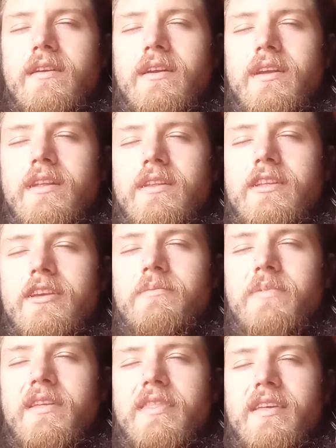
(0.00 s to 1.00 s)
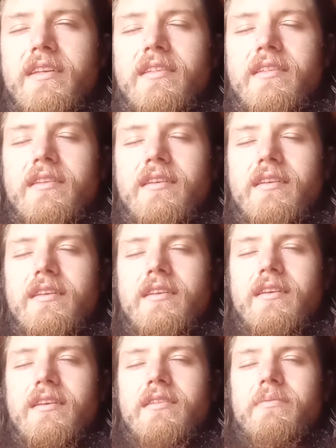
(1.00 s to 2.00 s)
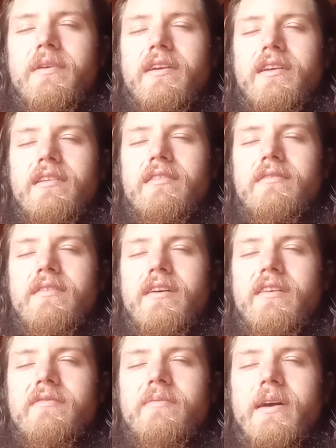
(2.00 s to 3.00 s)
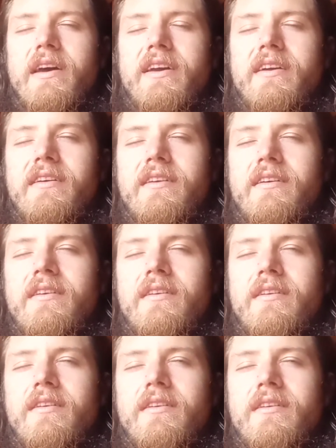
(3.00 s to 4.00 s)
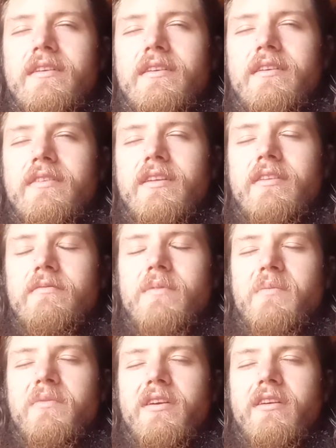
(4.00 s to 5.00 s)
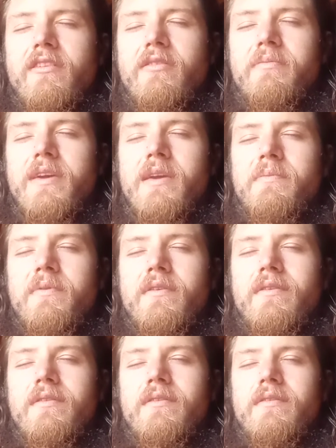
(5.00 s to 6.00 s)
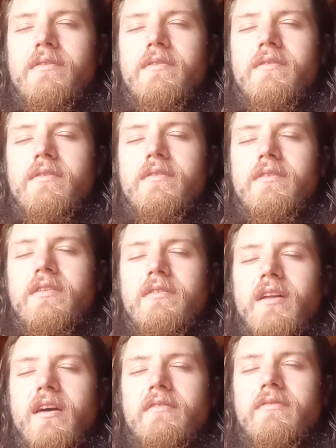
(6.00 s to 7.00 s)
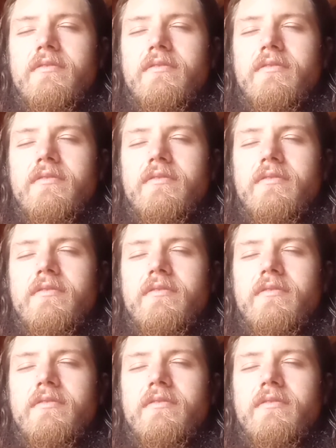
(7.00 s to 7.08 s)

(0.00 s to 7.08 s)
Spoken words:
You can deepen this experience of love by remembering all the people you love,